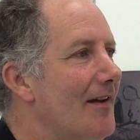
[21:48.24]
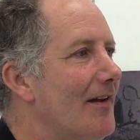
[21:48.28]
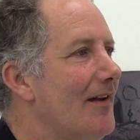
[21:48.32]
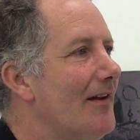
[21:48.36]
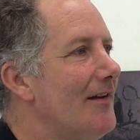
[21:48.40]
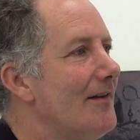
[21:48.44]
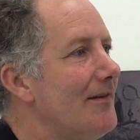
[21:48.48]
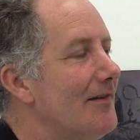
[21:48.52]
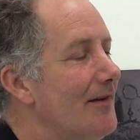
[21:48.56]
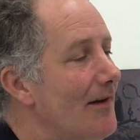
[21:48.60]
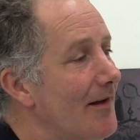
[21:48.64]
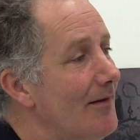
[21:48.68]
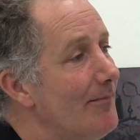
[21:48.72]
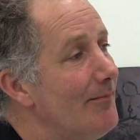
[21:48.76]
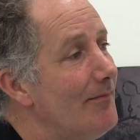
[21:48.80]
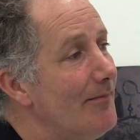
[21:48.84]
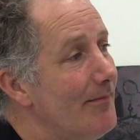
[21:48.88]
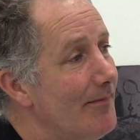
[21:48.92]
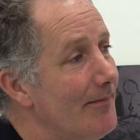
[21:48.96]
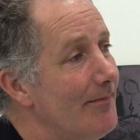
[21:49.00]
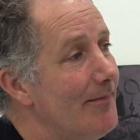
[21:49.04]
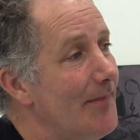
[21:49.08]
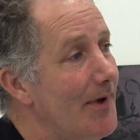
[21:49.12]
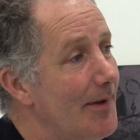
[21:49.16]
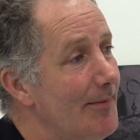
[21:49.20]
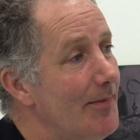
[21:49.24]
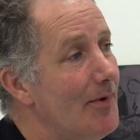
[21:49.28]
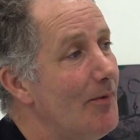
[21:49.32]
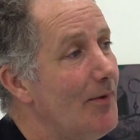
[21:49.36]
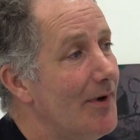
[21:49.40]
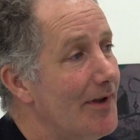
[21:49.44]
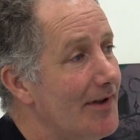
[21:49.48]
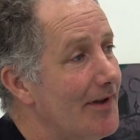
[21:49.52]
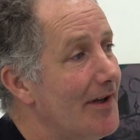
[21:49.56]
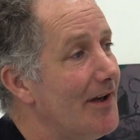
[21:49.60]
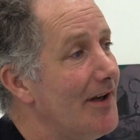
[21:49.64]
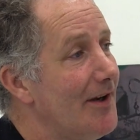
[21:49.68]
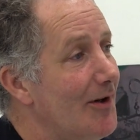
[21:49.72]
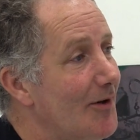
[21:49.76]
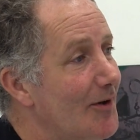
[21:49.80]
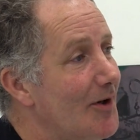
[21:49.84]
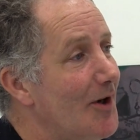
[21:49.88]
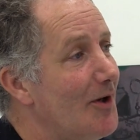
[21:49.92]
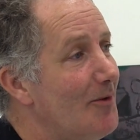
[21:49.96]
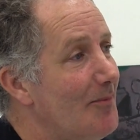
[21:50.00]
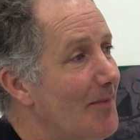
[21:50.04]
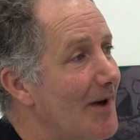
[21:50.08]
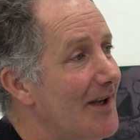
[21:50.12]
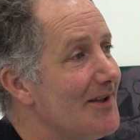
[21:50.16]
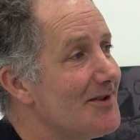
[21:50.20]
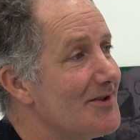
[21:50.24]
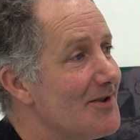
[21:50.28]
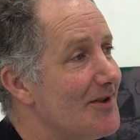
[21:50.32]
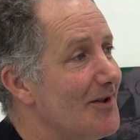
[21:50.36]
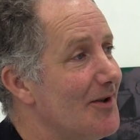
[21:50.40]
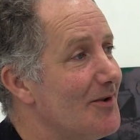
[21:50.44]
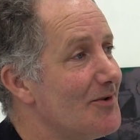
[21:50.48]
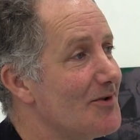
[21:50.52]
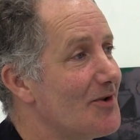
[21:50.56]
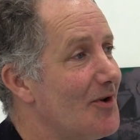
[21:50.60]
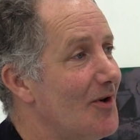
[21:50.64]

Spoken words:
and maybe one day I'll go back to those